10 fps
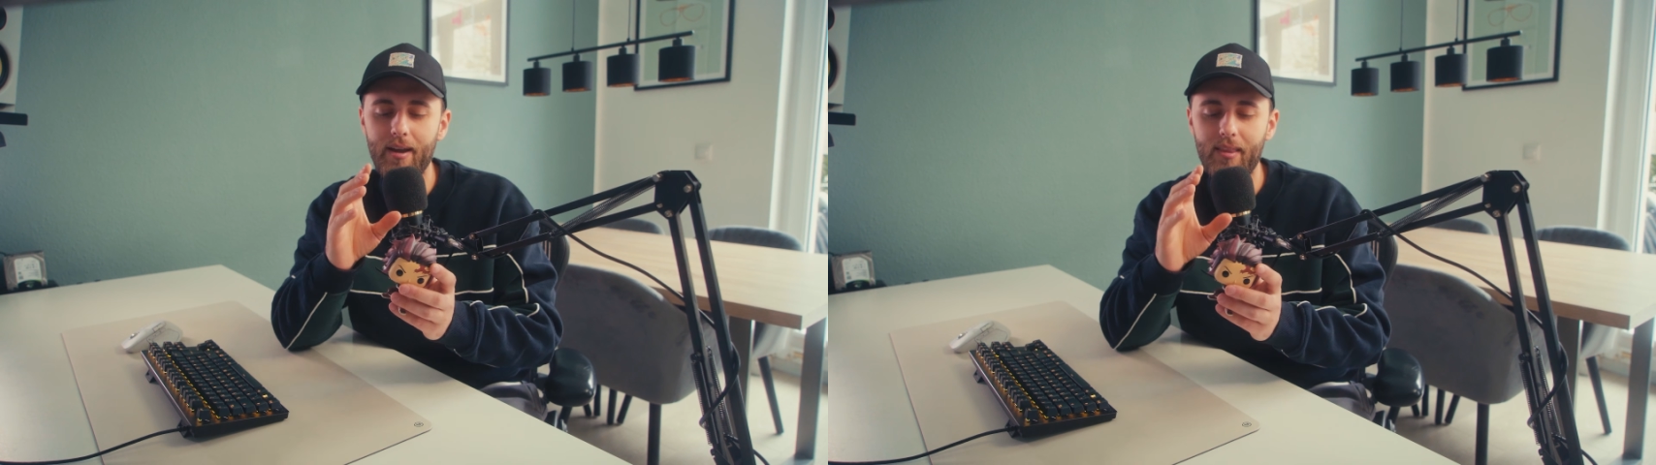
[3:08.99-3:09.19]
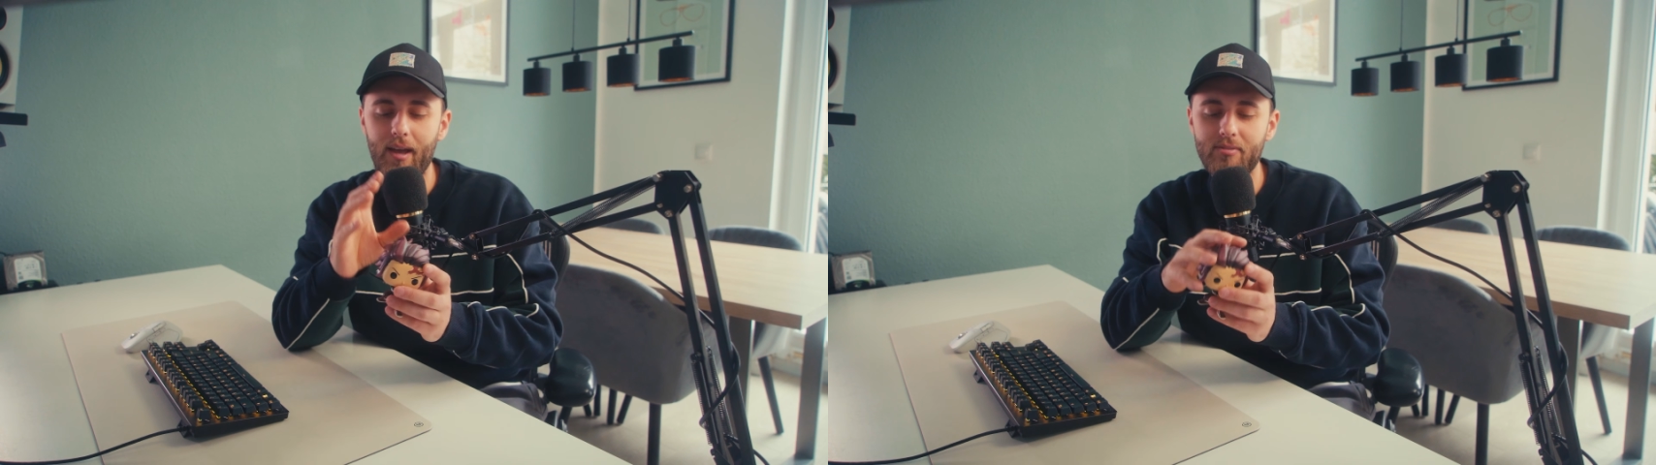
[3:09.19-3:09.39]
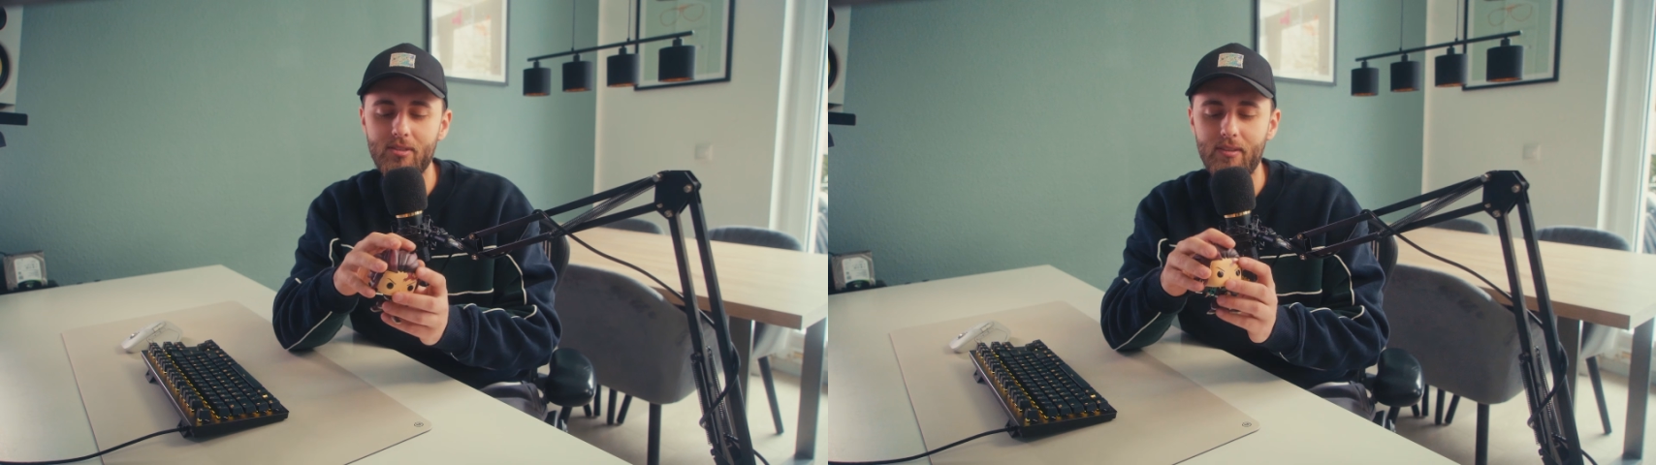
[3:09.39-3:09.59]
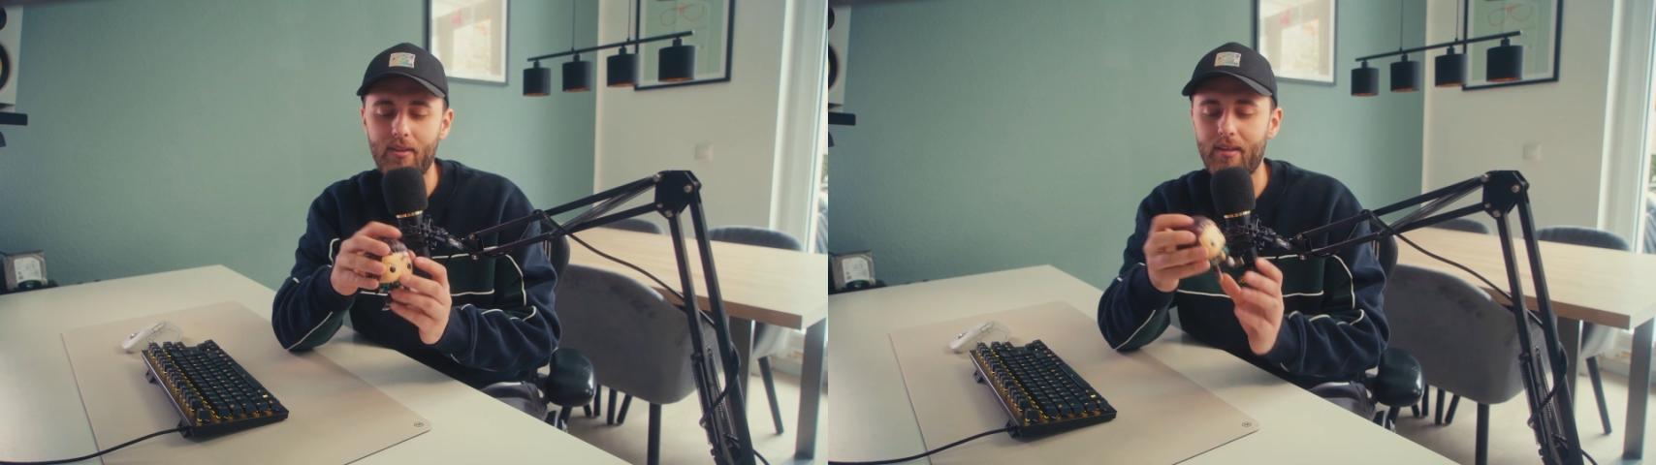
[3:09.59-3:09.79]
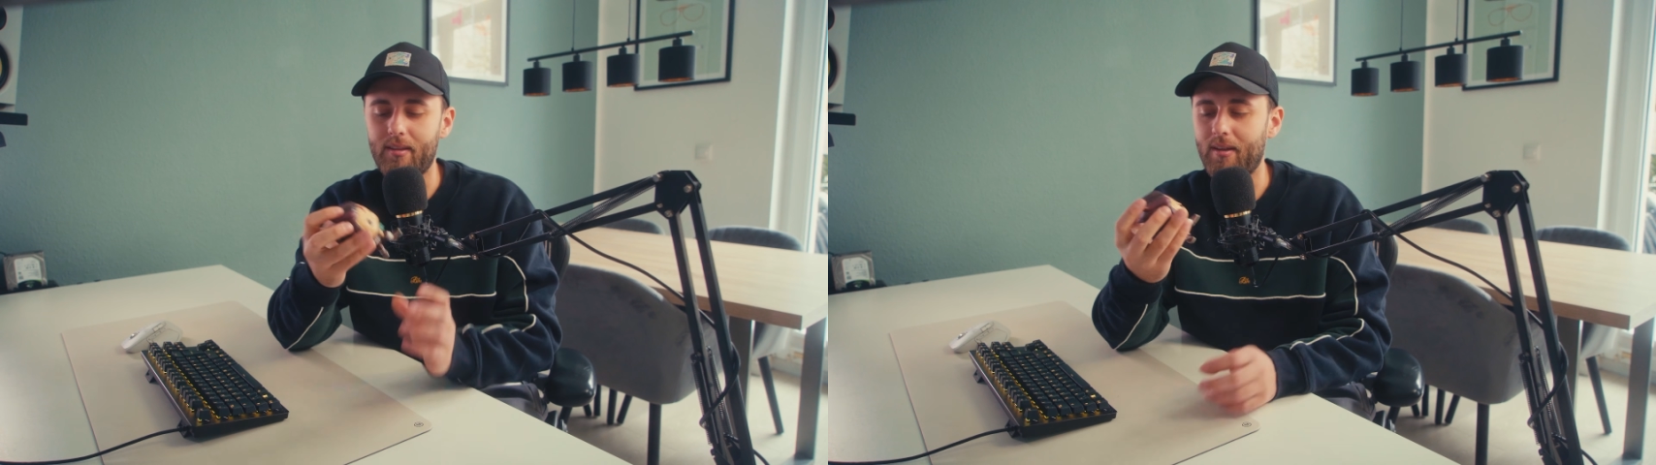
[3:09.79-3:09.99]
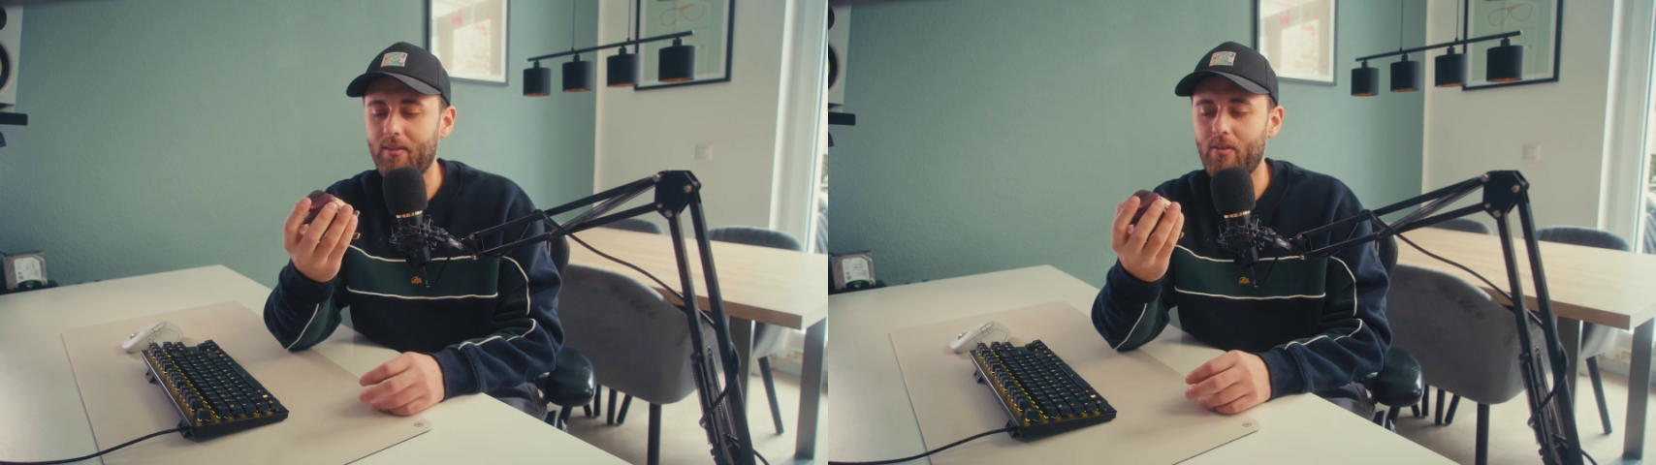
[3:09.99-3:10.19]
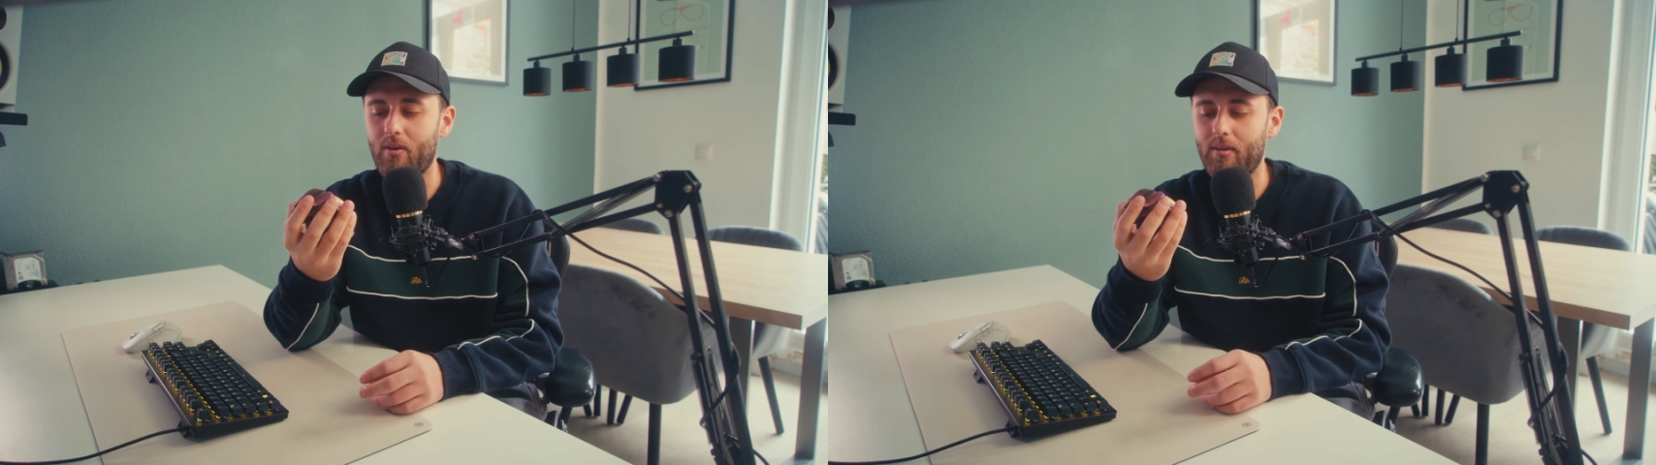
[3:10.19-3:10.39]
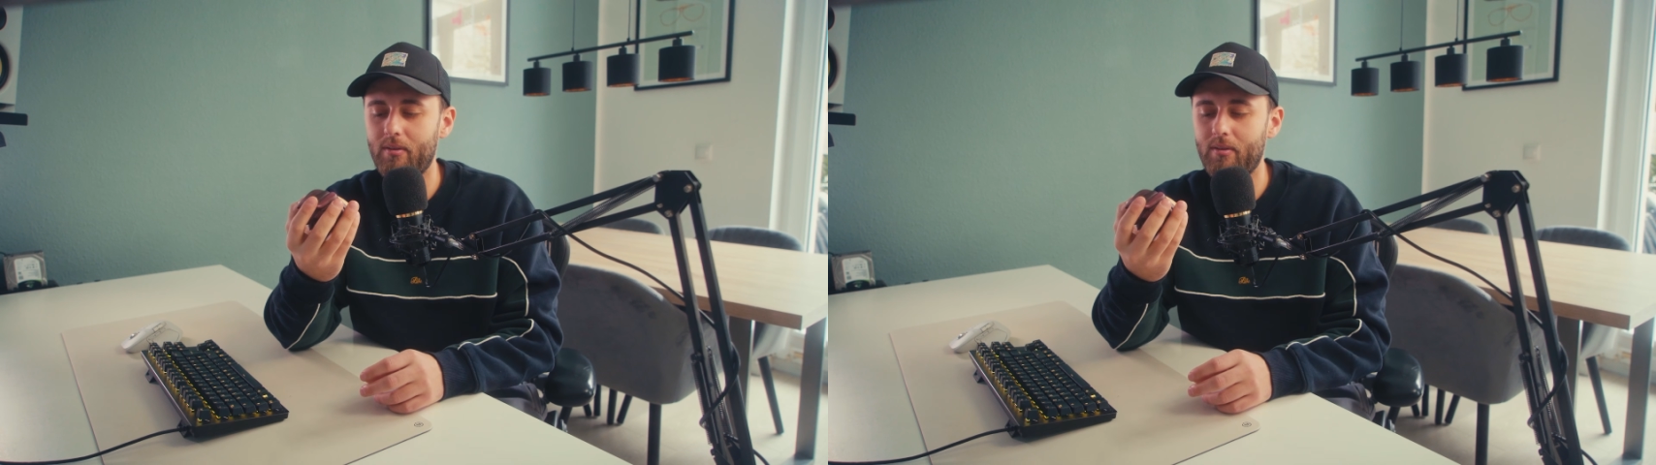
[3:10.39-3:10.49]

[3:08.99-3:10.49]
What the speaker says: And I've seen that and I thought,